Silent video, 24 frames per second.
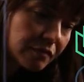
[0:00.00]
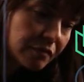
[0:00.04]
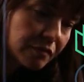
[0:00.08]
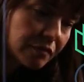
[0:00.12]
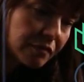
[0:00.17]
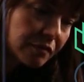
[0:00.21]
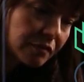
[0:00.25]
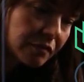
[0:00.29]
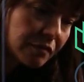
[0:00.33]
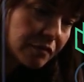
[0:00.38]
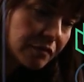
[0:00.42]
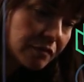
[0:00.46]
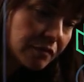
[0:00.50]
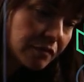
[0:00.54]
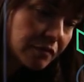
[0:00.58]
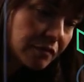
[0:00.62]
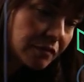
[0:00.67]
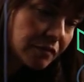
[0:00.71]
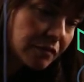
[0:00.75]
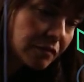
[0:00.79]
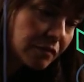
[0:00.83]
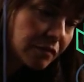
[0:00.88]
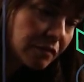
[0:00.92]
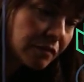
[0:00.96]

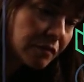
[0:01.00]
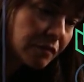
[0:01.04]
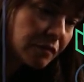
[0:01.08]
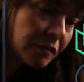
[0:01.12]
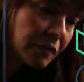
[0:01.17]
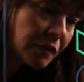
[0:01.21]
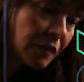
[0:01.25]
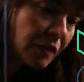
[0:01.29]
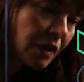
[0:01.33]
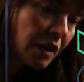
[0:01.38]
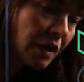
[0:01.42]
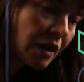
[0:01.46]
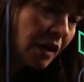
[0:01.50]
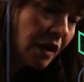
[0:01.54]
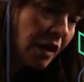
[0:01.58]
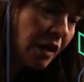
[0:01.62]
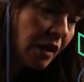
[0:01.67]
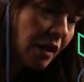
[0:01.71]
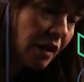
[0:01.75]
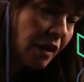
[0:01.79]
(silence)